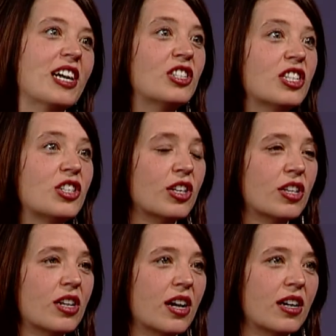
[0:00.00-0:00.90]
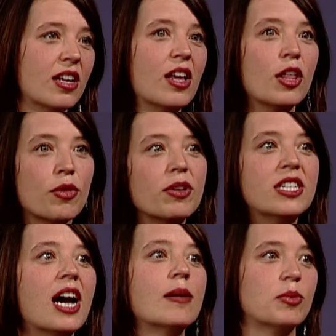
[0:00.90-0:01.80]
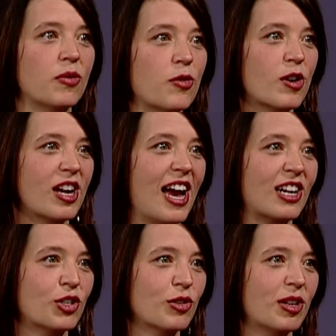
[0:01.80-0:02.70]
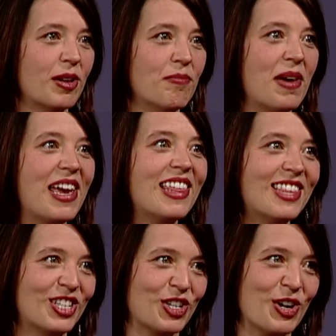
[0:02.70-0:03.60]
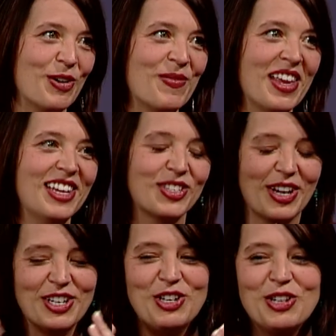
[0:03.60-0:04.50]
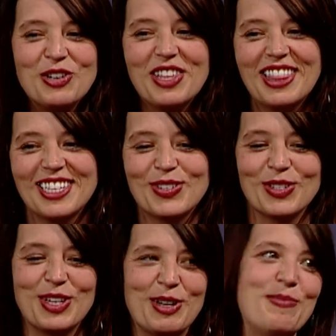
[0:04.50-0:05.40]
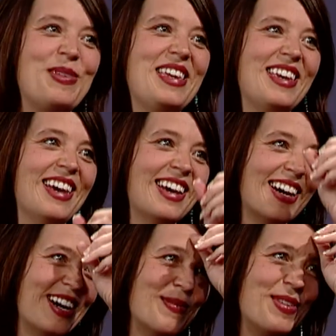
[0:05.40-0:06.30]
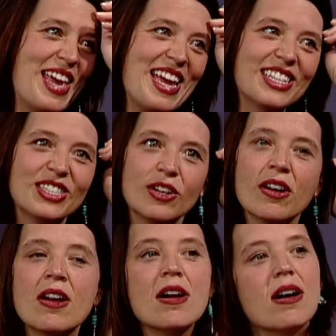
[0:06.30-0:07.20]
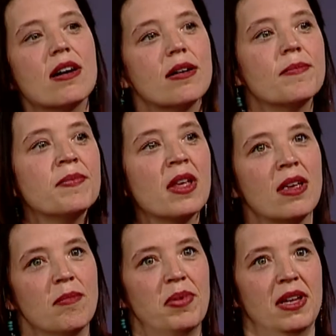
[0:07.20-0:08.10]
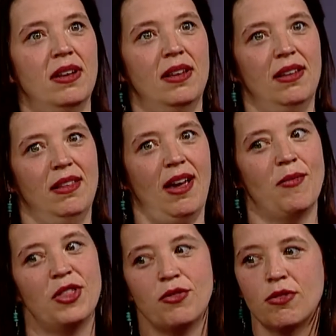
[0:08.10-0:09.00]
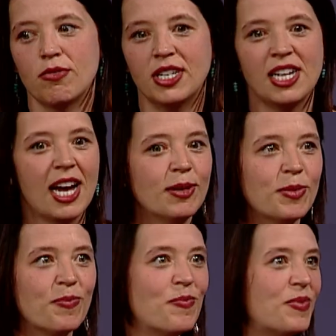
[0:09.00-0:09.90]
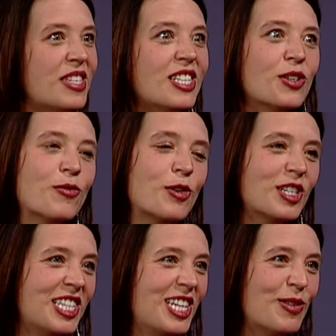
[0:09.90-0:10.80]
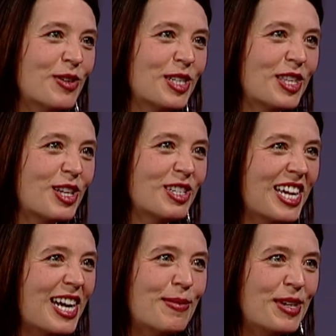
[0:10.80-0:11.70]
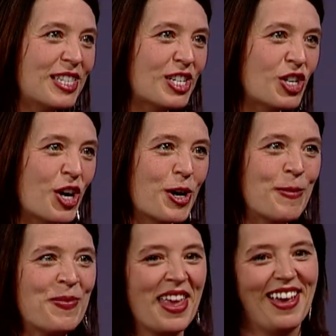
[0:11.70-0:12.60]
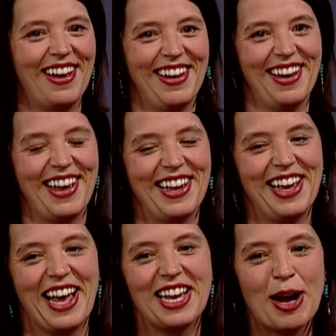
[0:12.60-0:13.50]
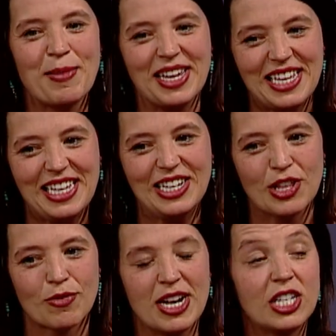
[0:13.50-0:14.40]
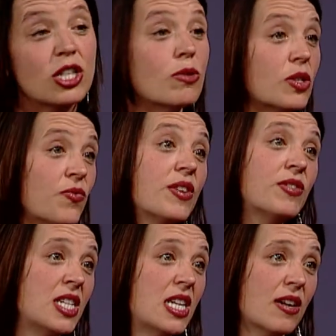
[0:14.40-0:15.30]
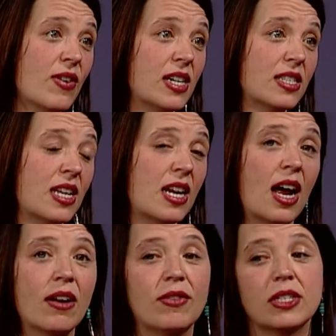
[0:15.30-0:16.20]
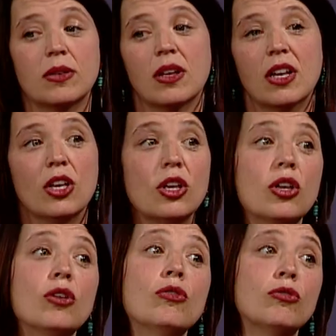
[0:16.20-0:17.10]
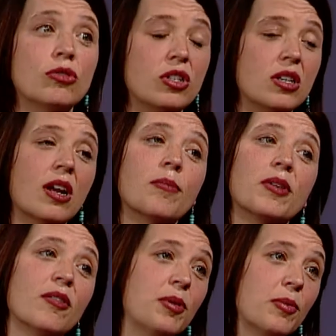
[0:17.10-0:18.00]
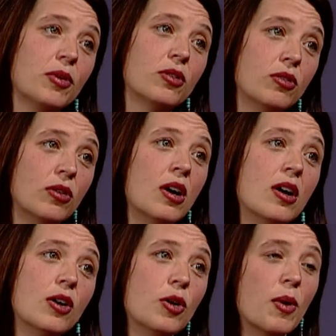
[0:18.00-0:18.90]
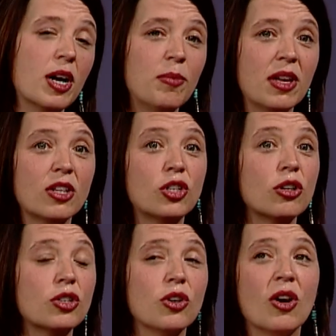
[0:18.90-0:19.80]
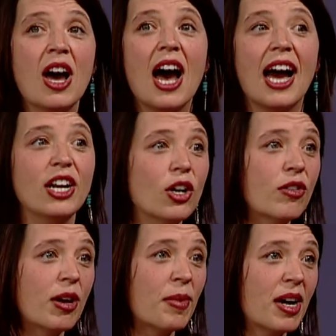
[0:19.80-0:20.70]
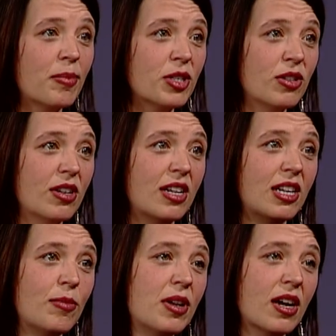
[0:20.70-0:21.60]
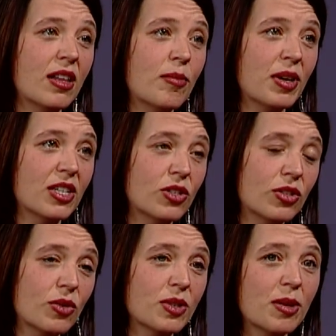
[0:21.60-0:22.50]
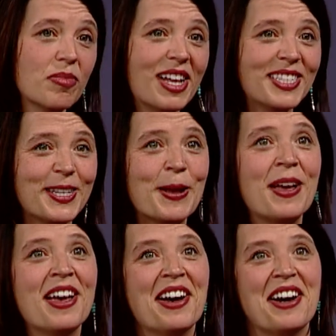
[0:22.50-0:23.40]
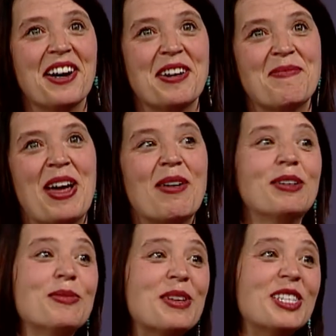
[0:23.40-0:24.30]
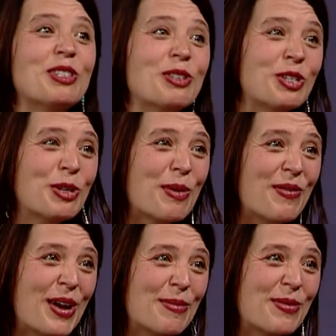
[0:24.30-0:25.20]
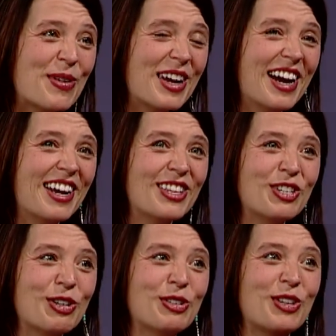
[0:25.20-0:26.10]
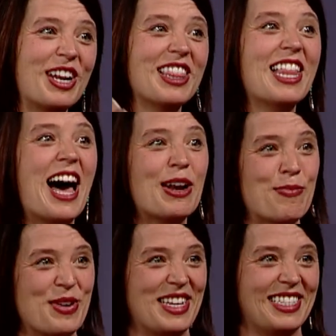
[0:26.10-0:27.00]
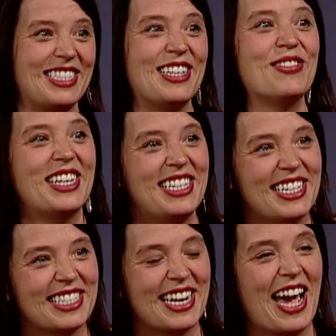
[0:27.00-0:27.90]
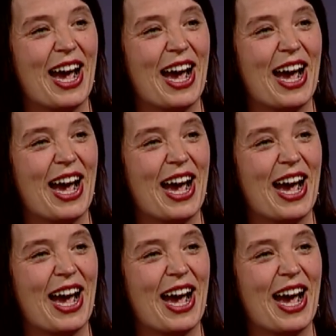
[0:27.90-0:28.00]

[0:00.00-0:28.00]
auditioned uh, three times before I actually wow, made the show. Determined. So I knew that this was going to be um, the answer. Um, but I went through three times season 14 was third time is a charm uh, I, I got my key to the ranch and there was 15 of us eh, out of this huge number of people who, who want to be in the show. So I know that my opportunity to be on The Biggest Loser was a blessing. Um, now, I was a Biggest Loser super fan before I got on the show, so I had a lot of preconceived ideas on